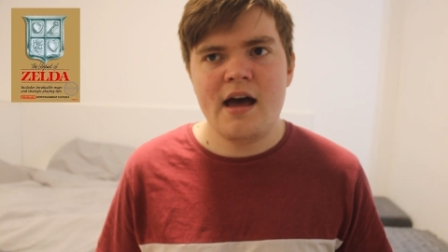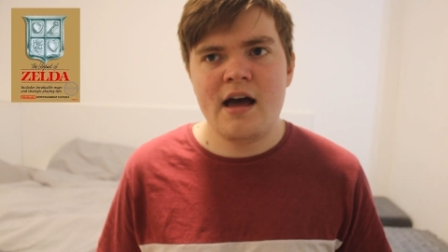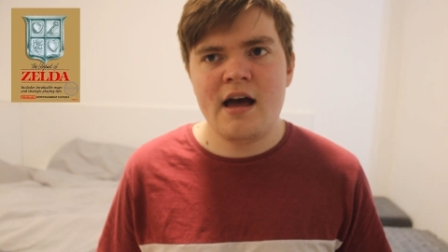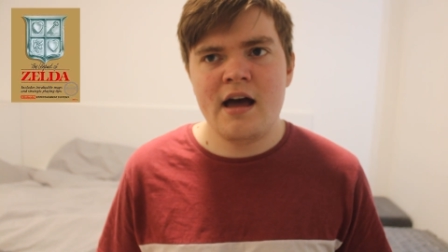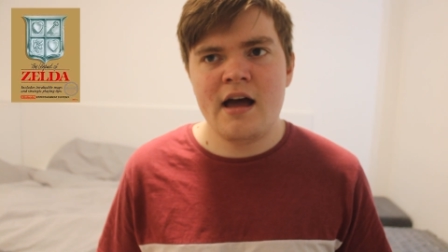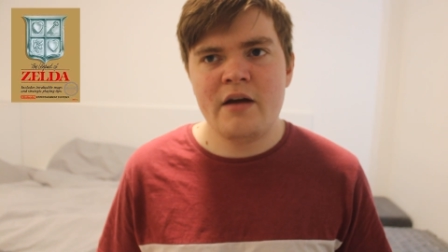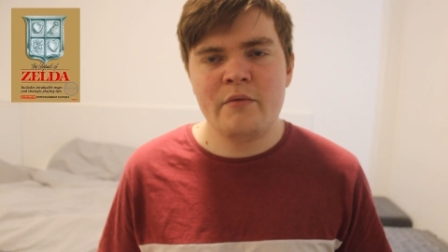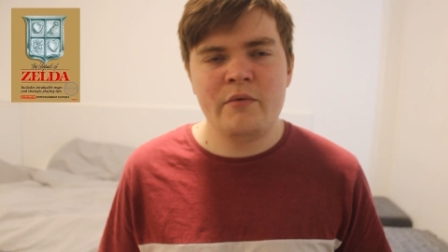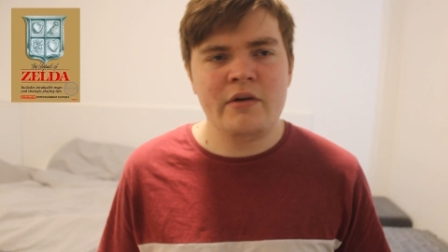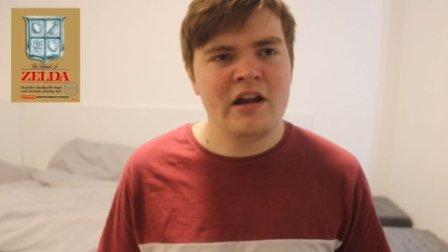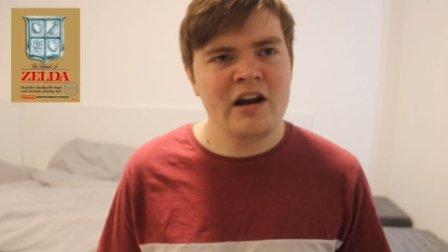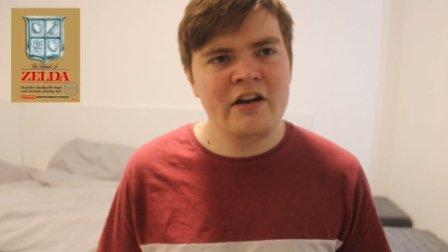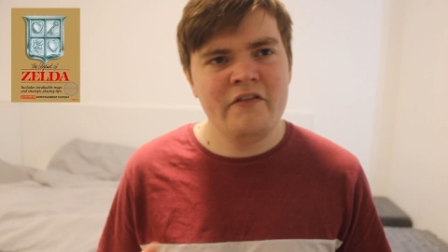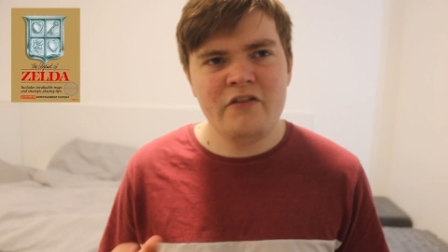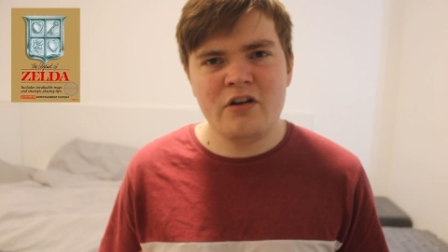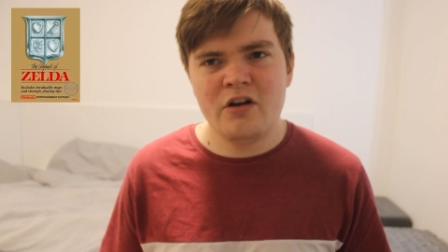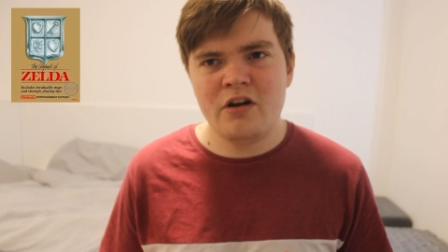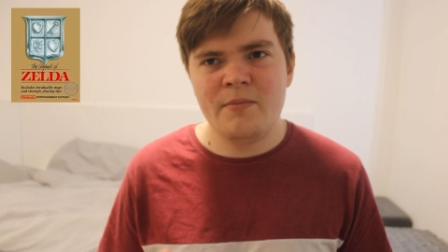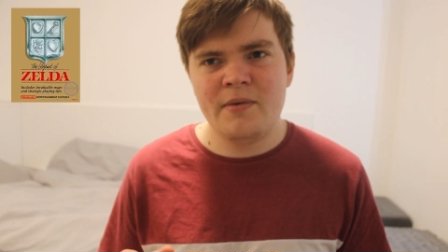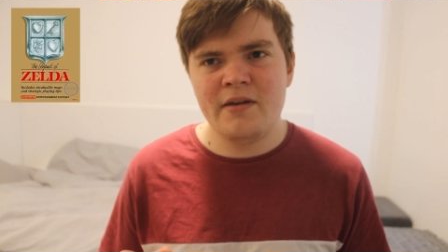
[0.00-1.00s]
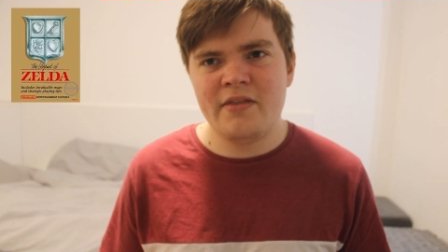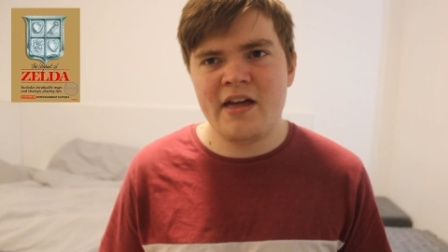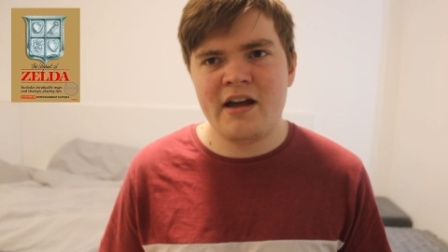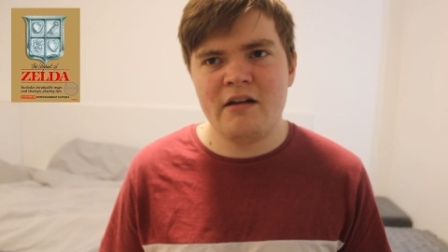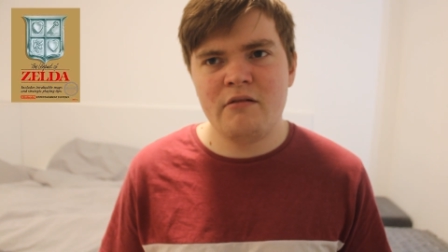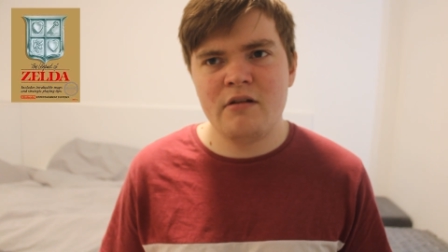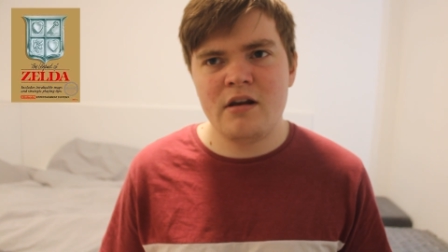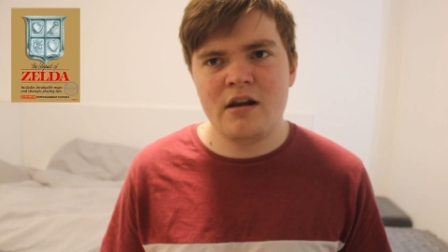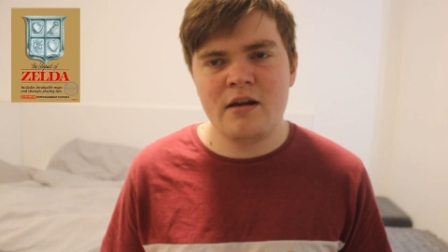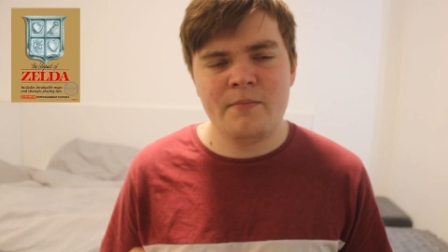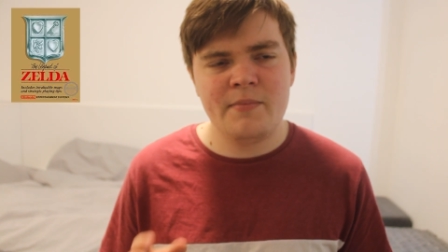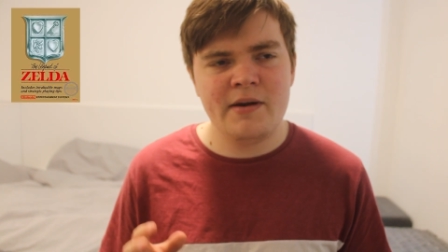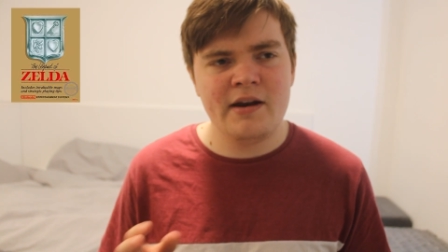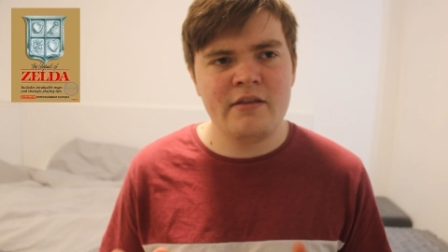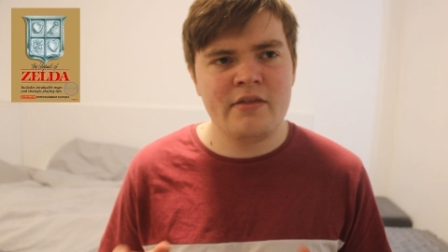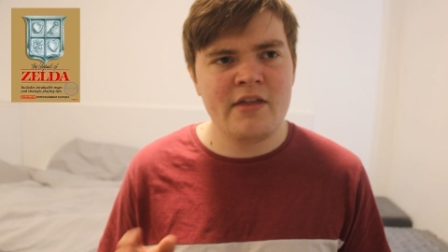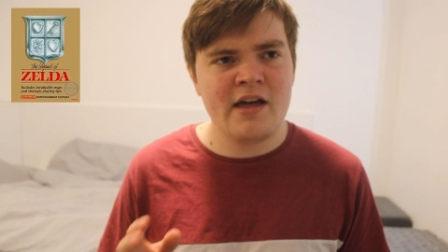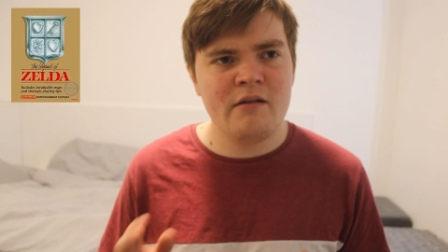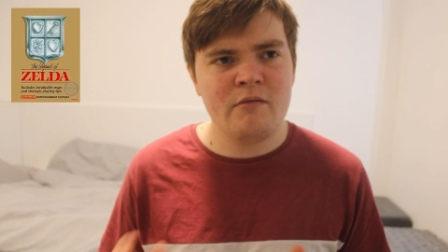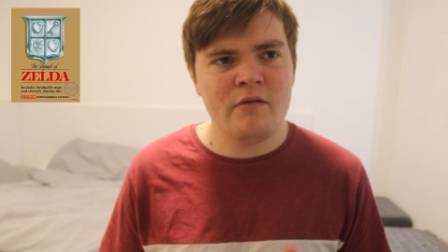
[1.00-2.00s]
Uh, and we kind of got a bit of that bit
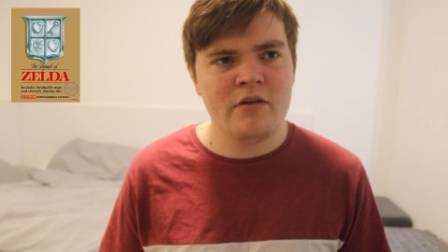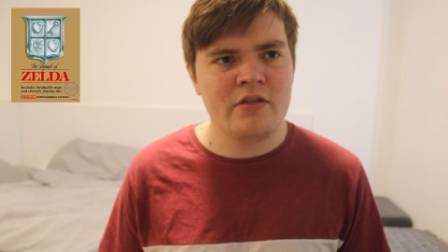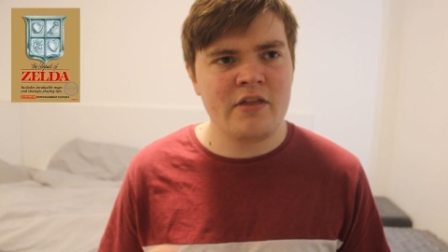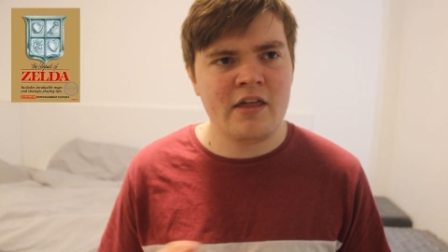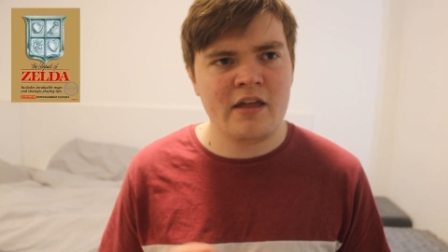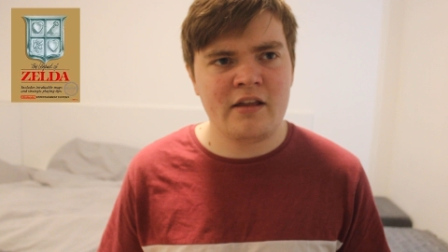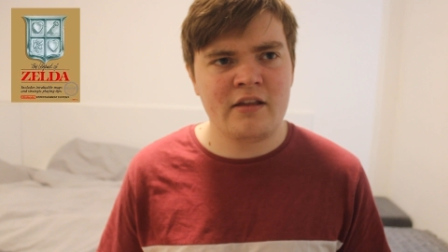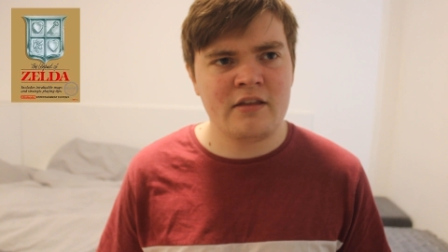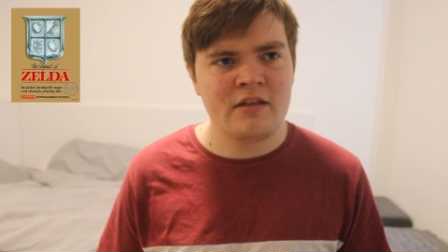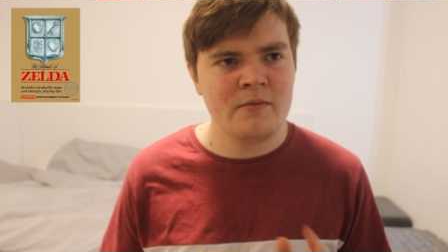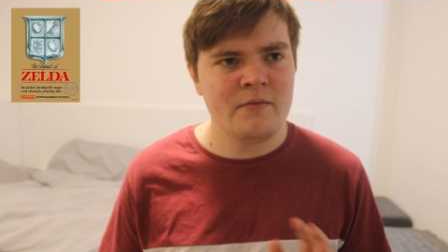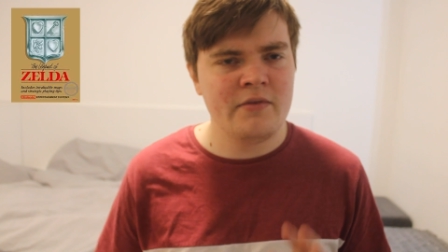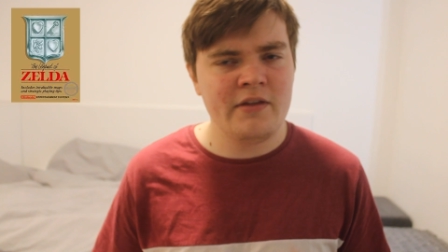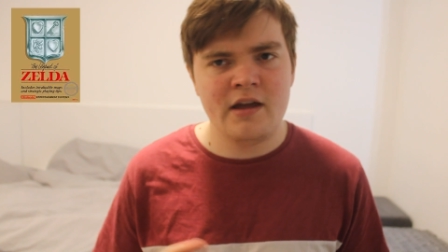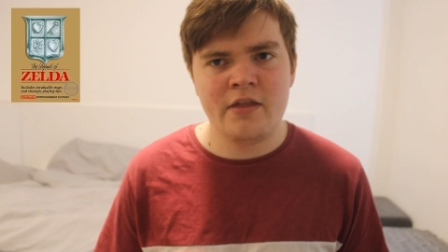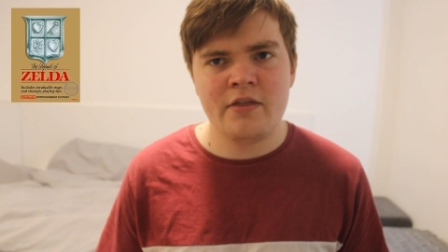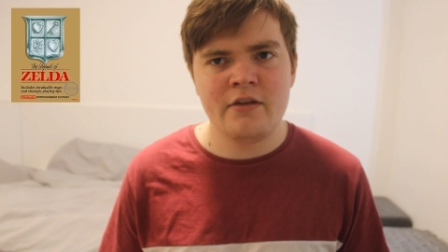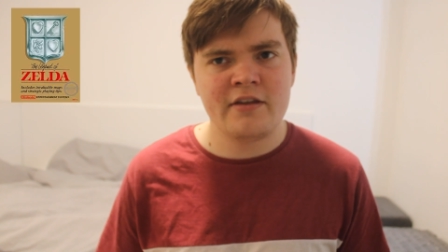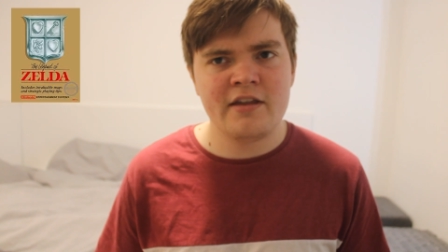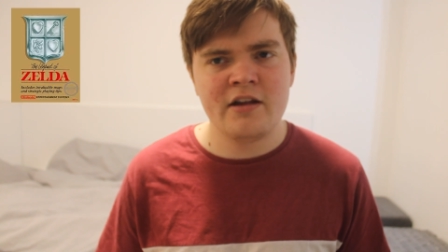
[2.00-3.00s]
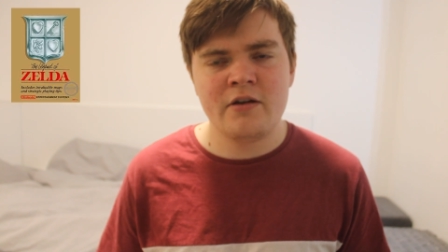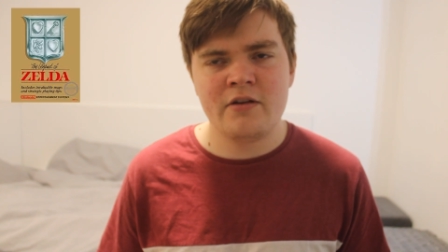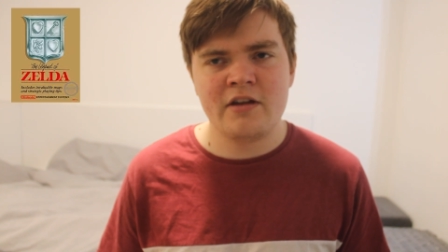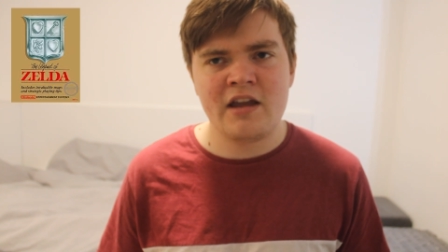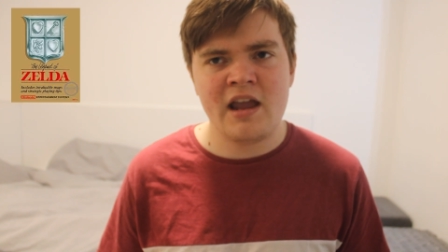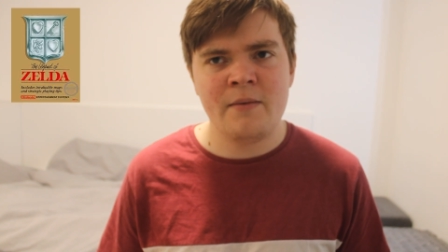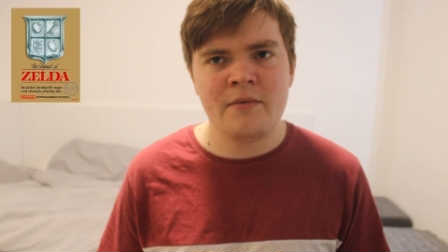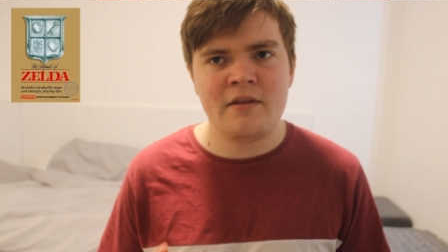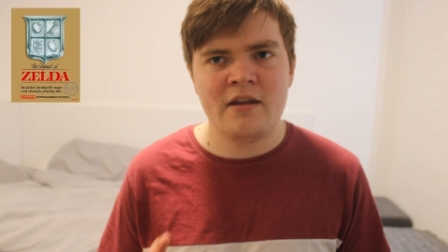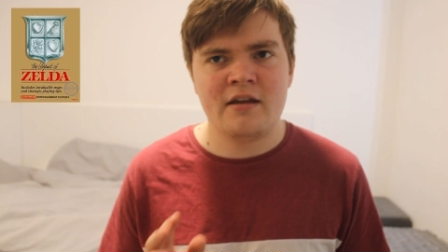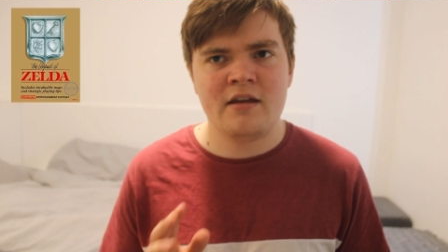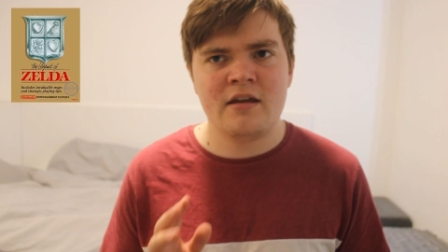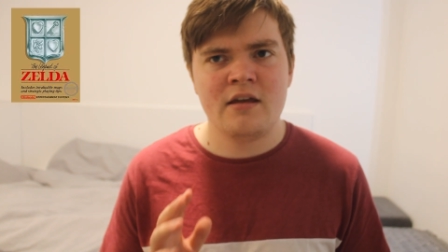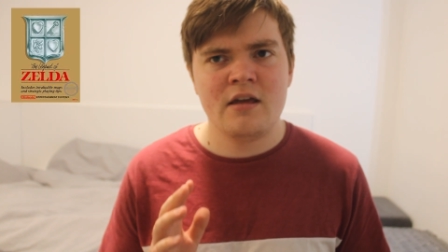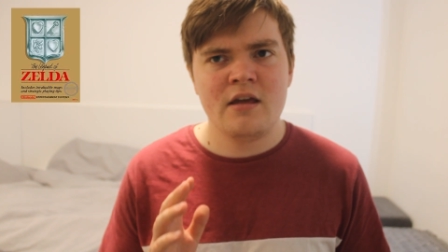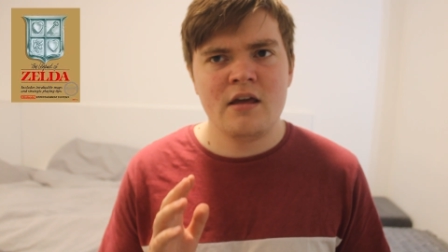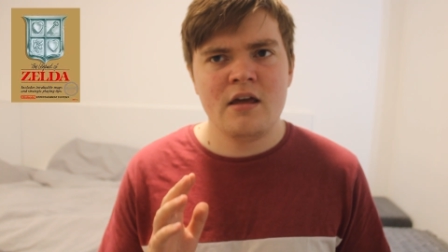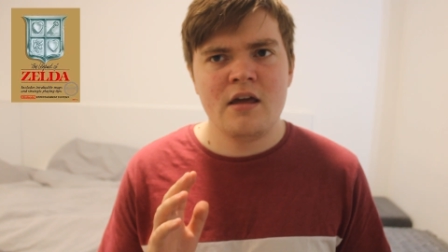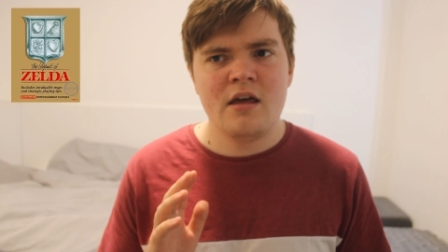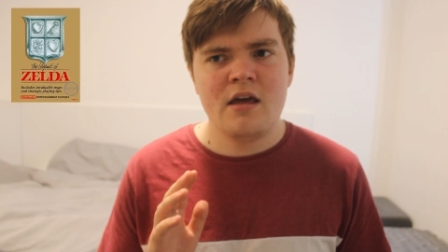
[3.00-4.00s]
of that with like some of the other Zelda games, like
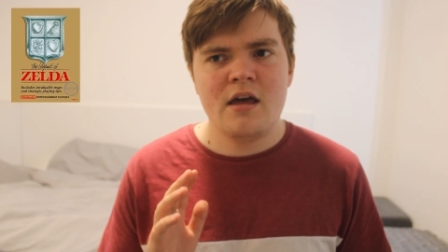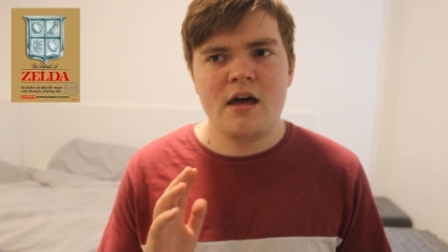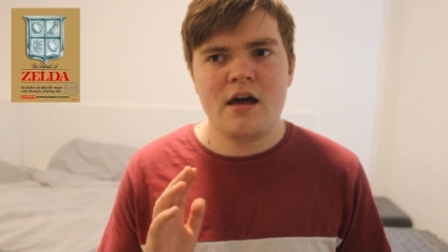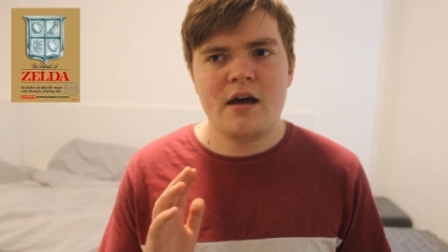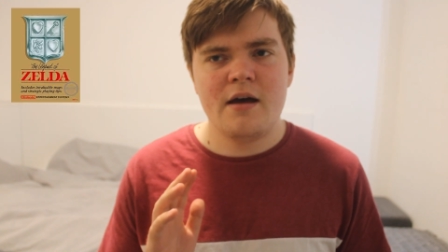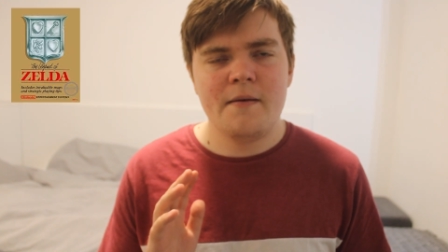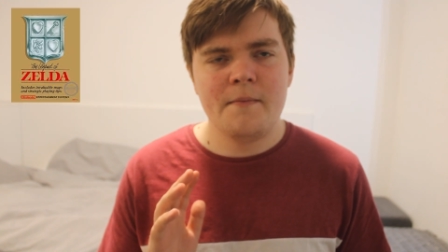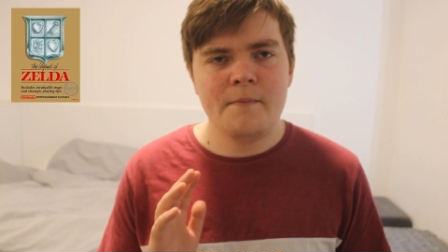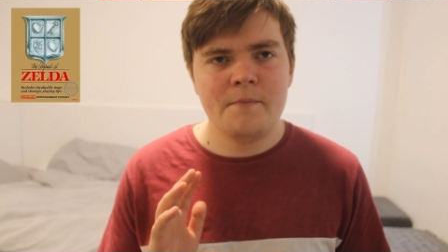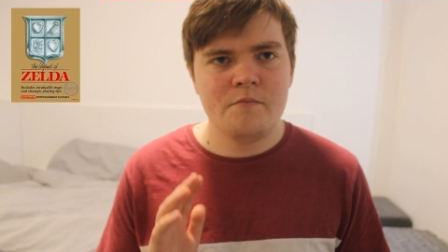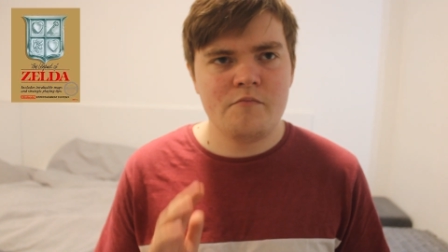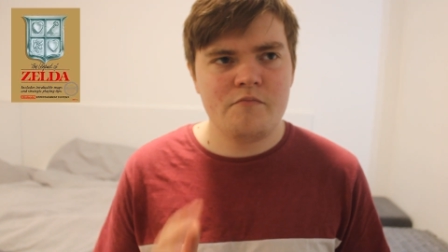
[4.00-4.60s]
um,